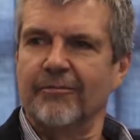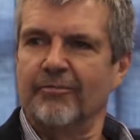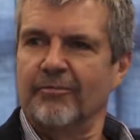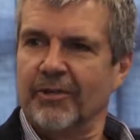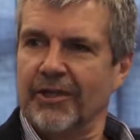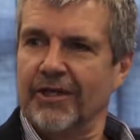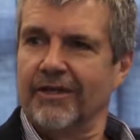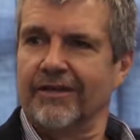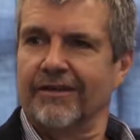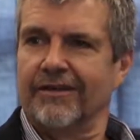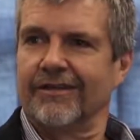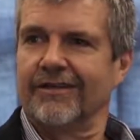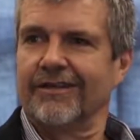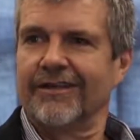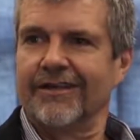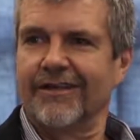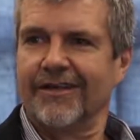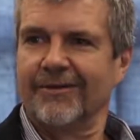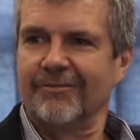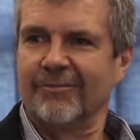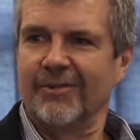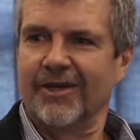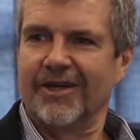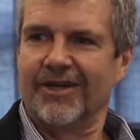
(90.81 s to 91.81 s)
pin
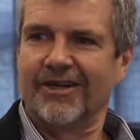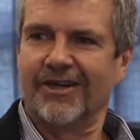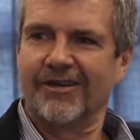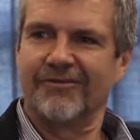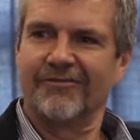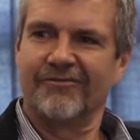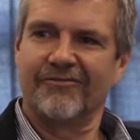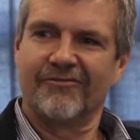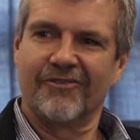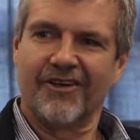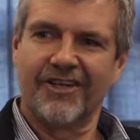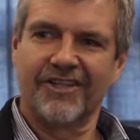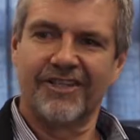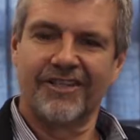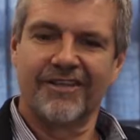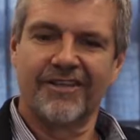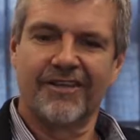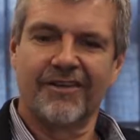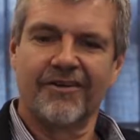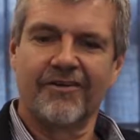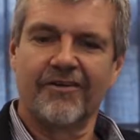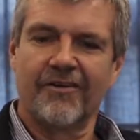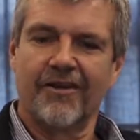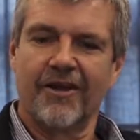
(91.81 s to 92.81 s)
around fighting
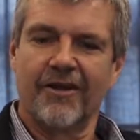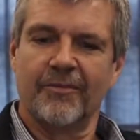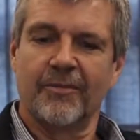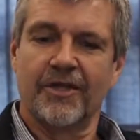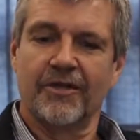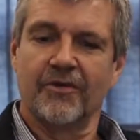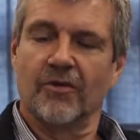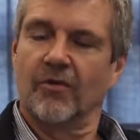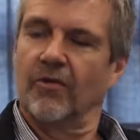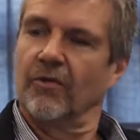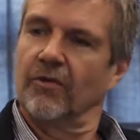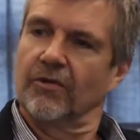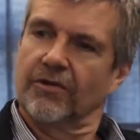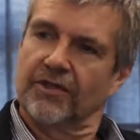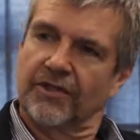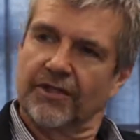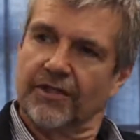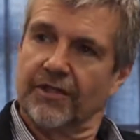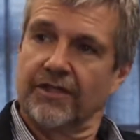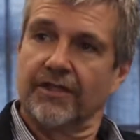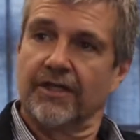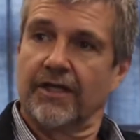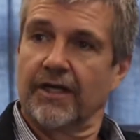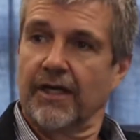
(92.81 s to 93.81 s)
the crime. It all
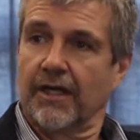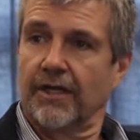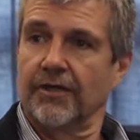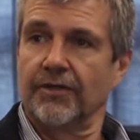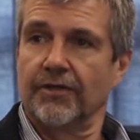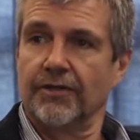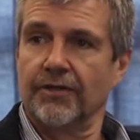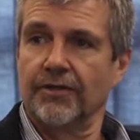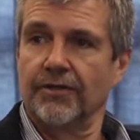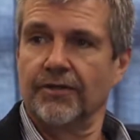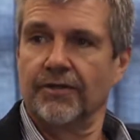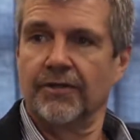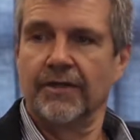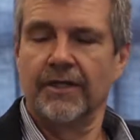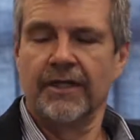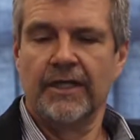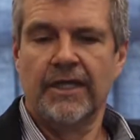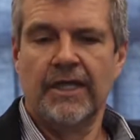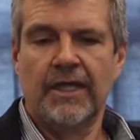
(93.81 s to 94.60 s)
turned around you.